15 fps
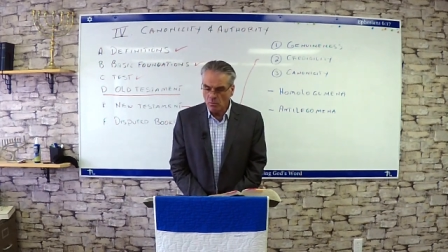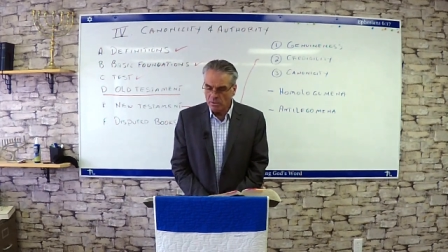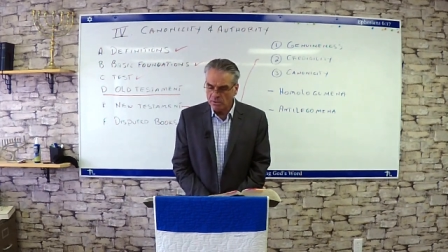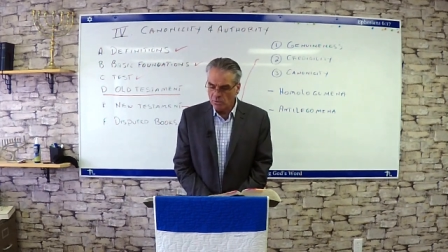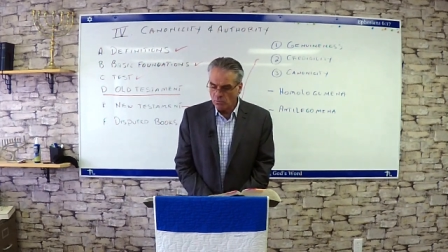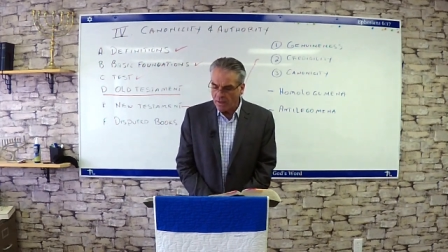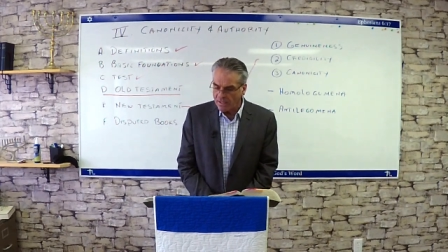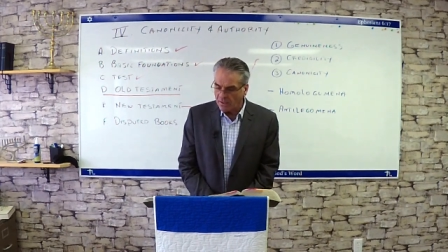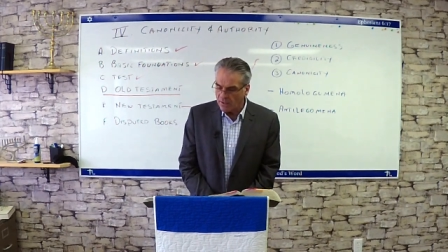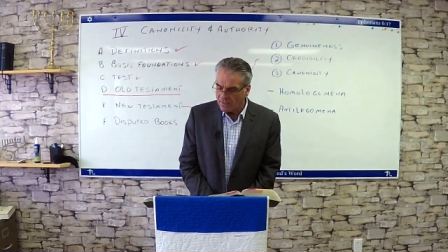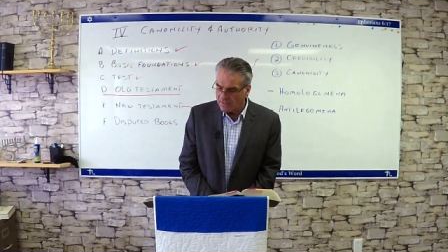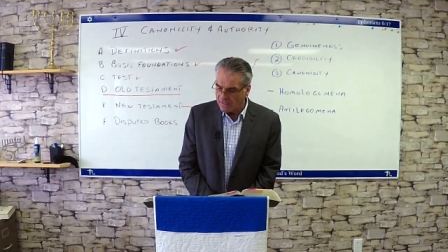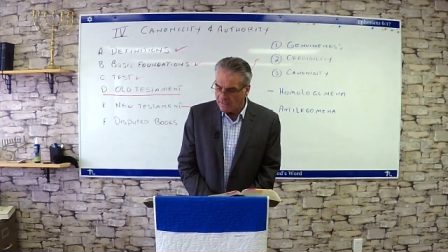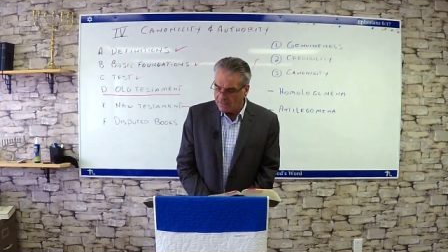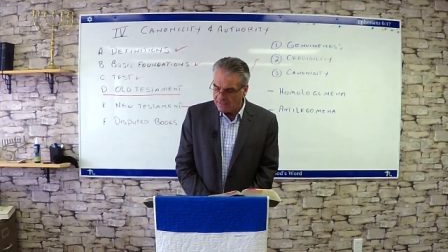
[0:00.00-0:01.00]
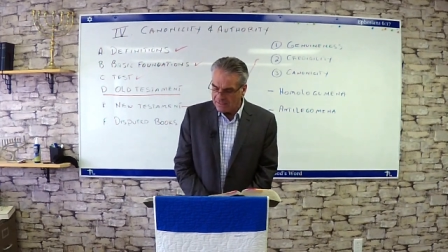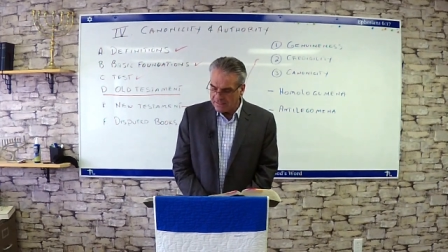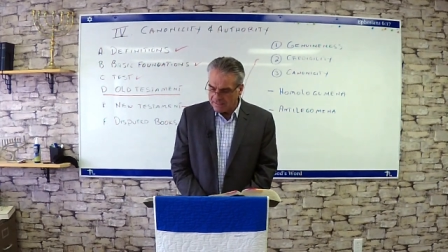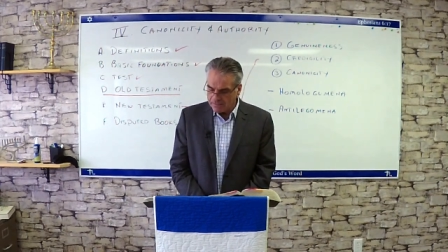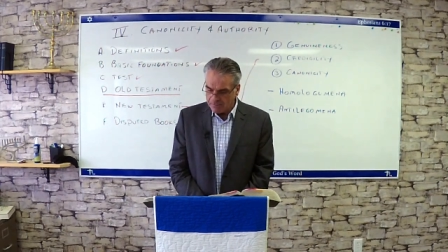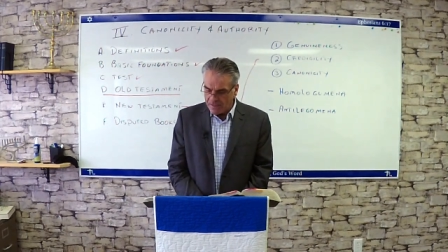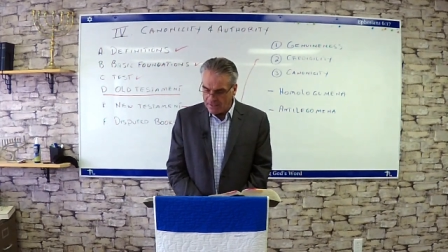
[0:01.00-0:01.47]
was
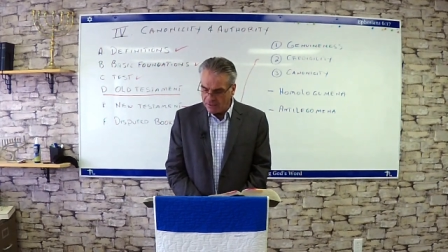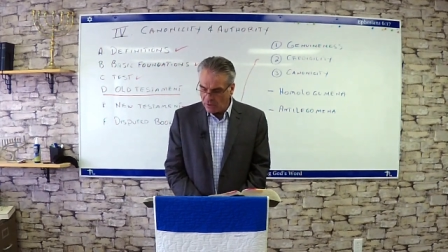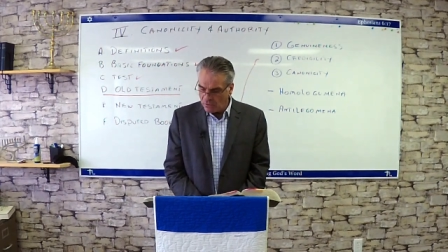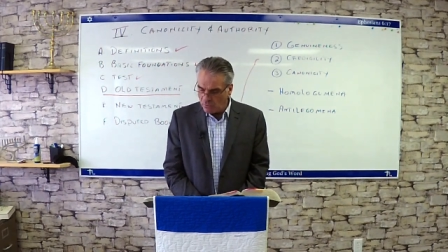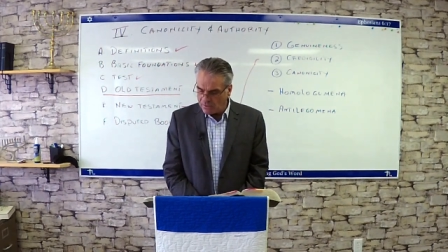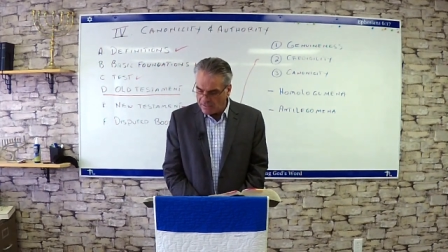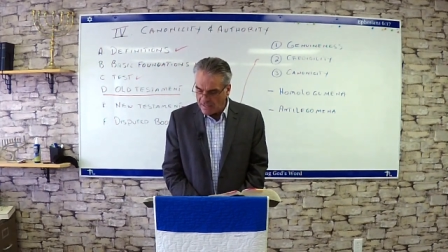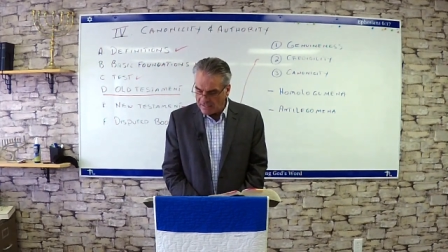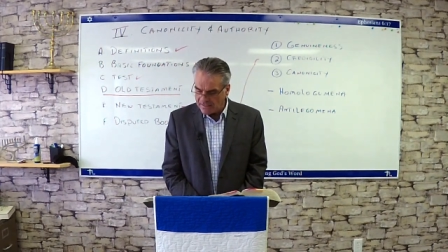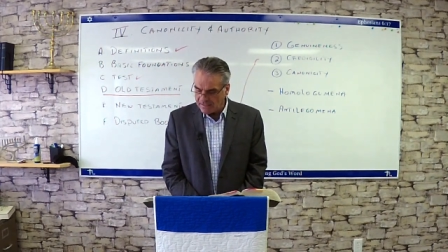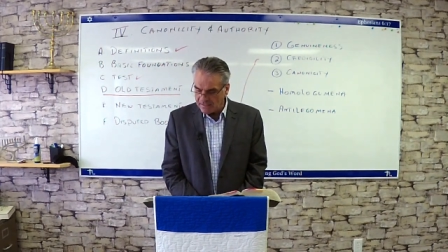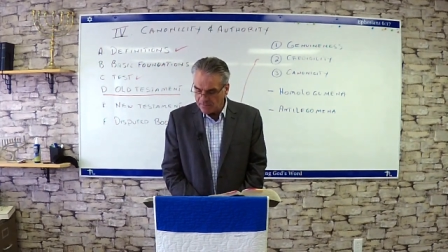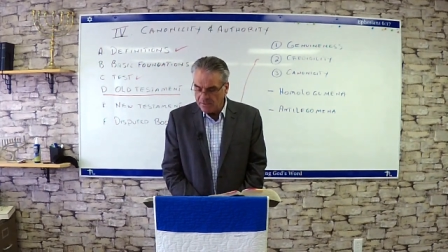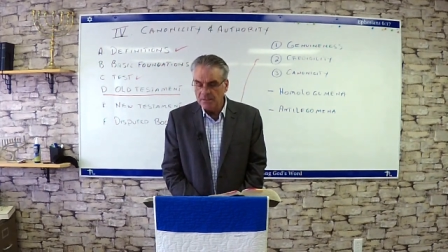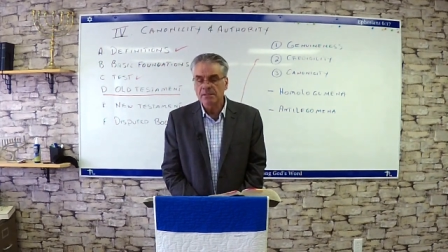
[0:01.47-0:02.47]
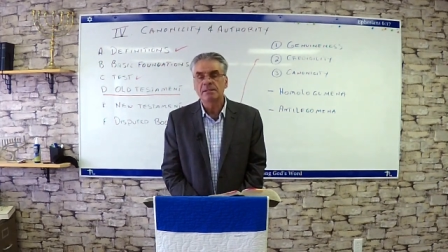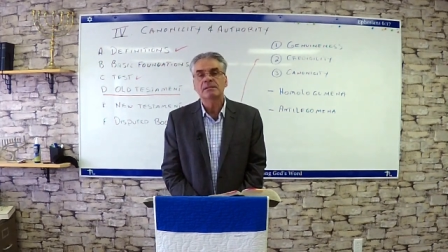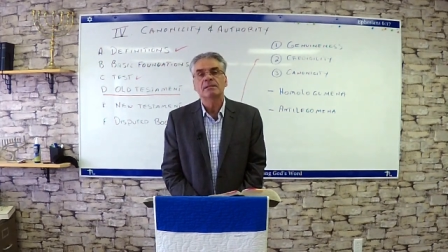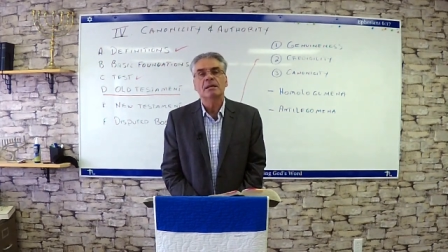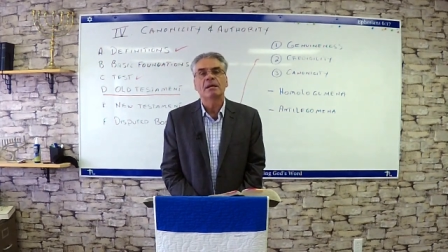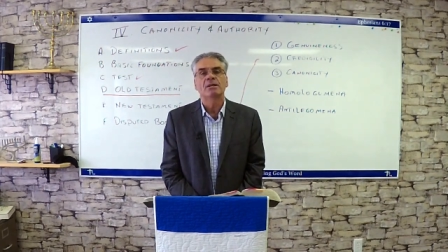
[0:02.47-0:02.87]
recognized by the New Testament.